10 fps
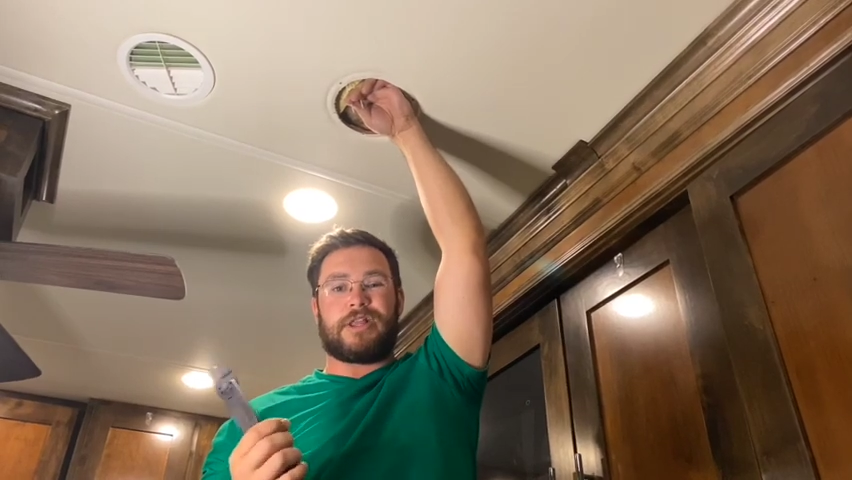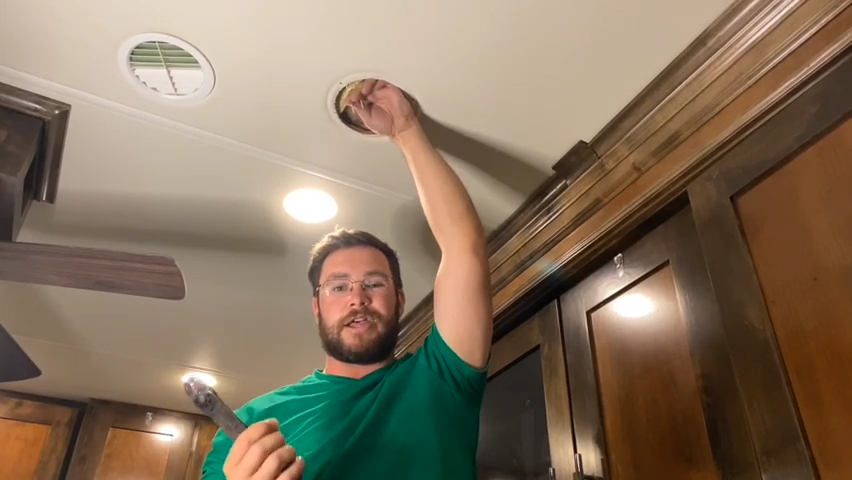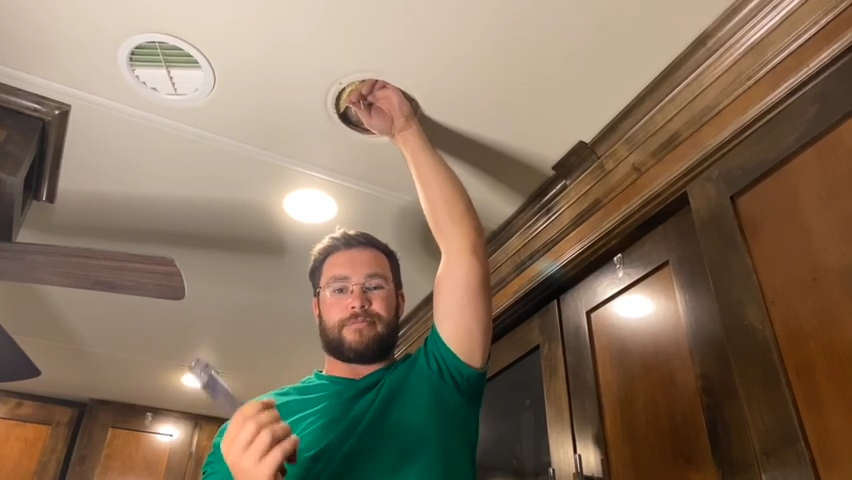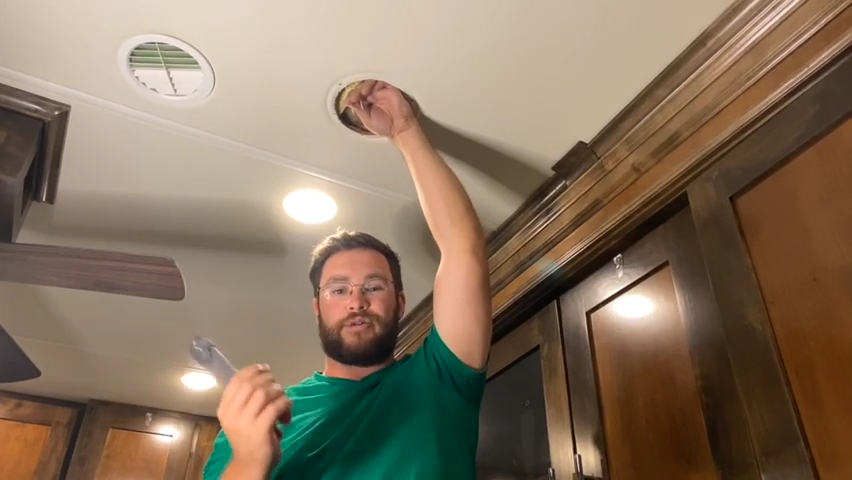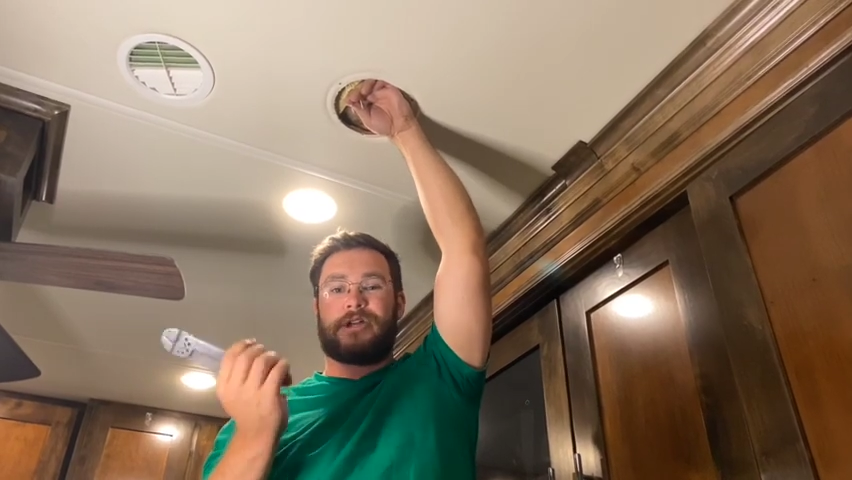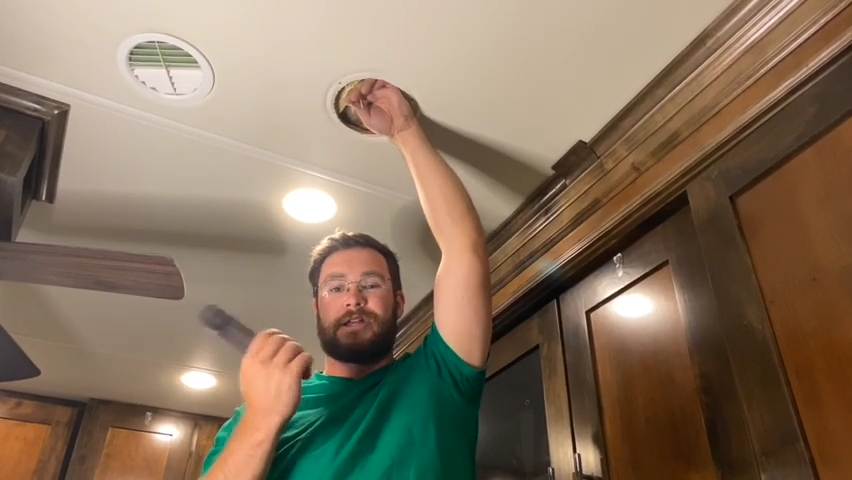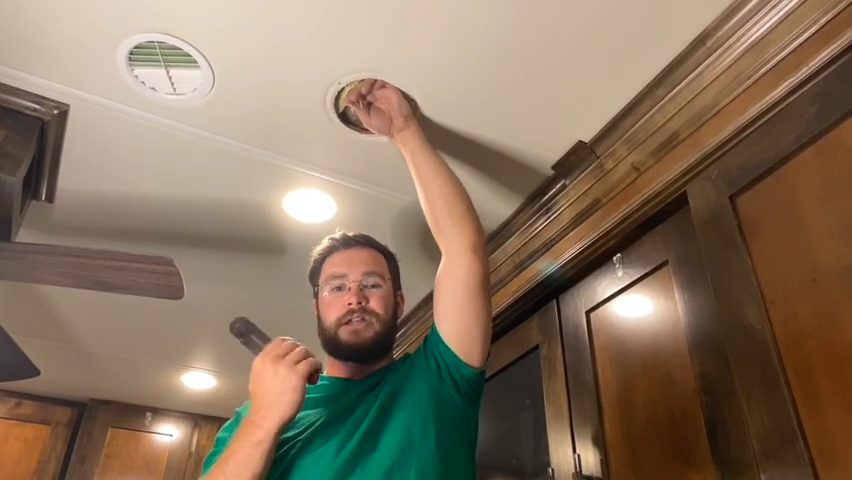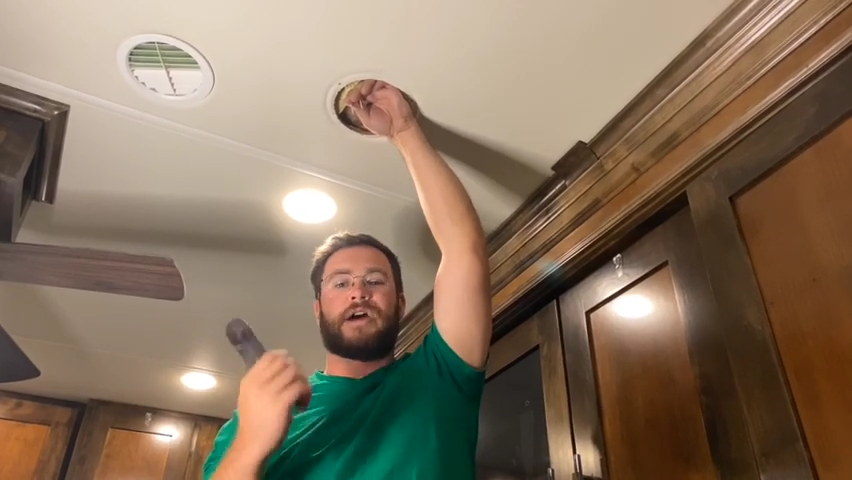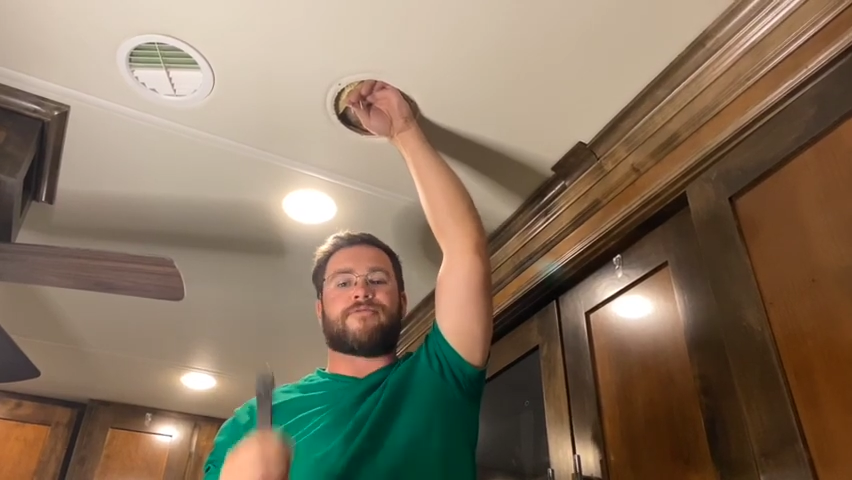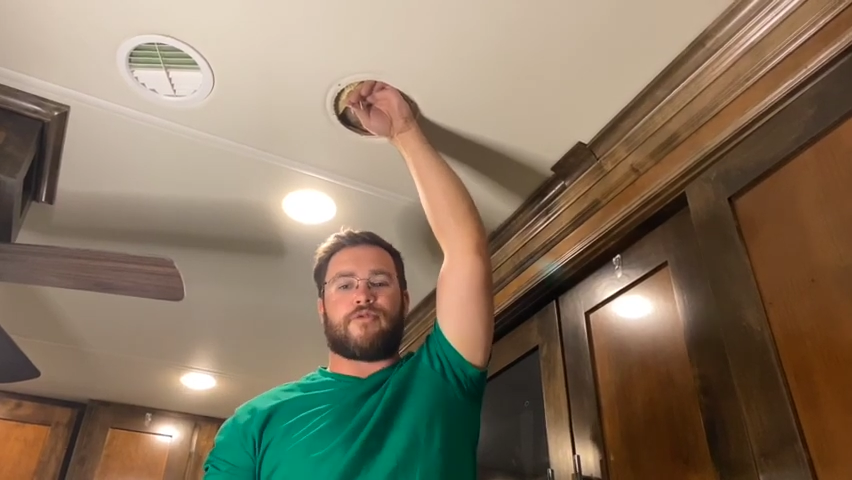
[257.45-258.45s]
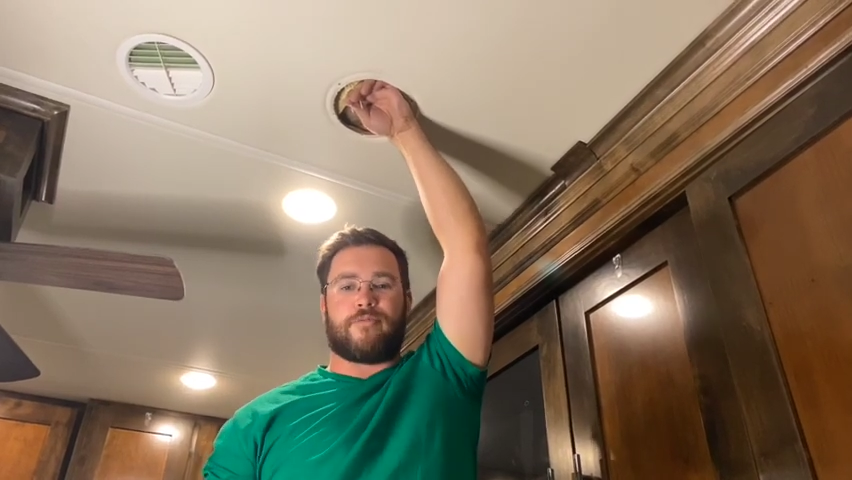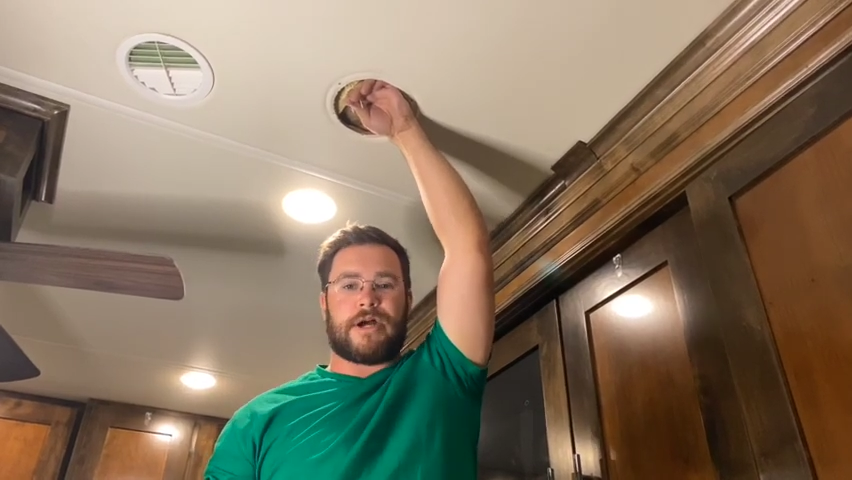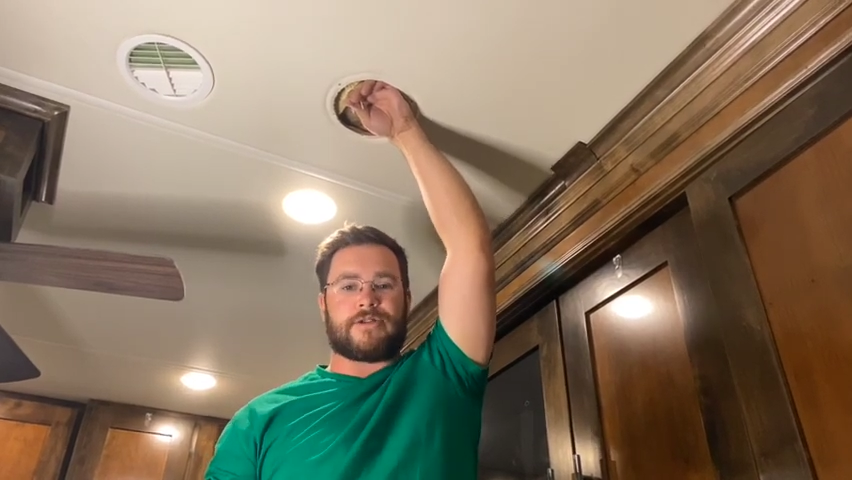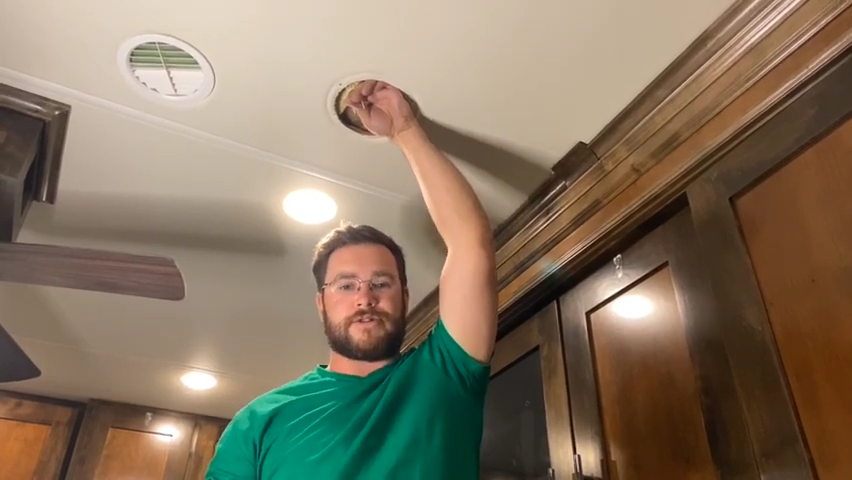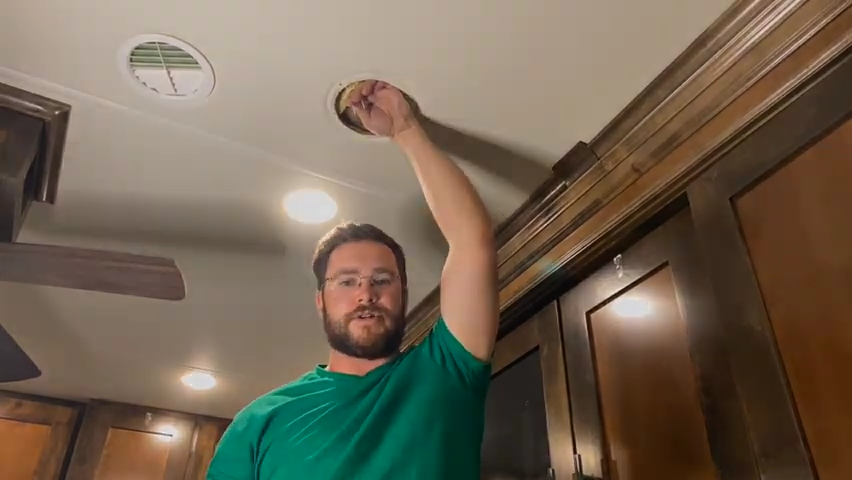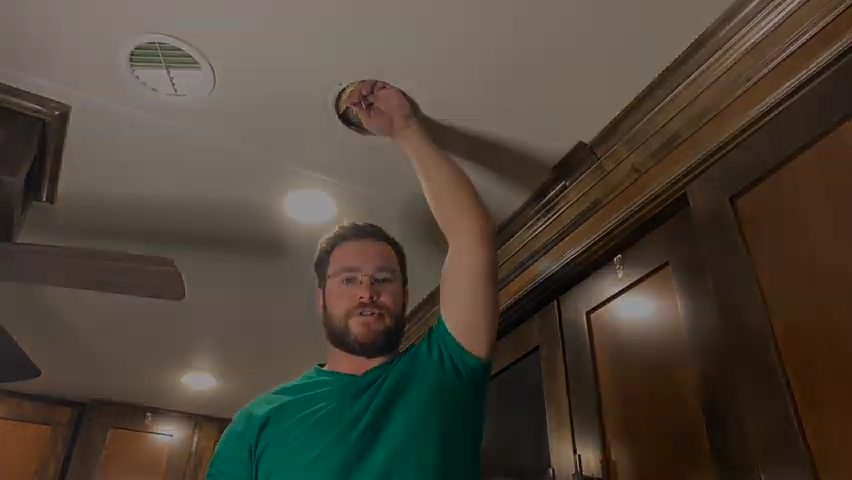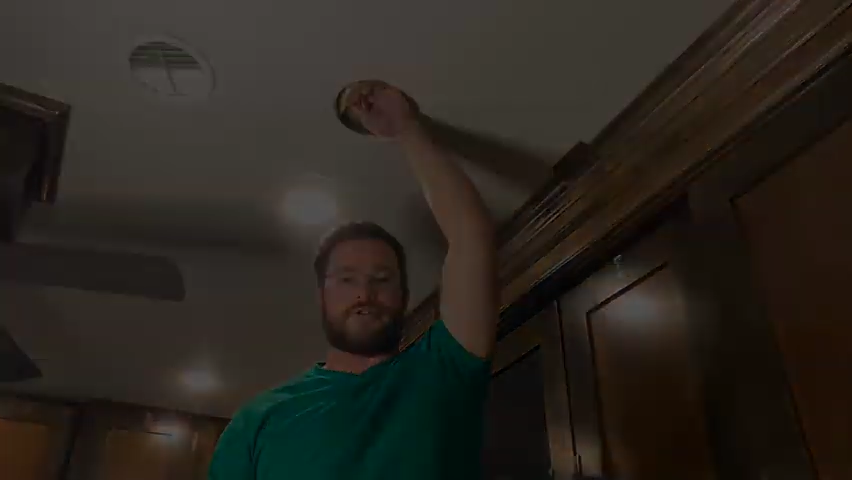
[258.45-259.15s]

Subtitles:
like putting a 9-volt battery on your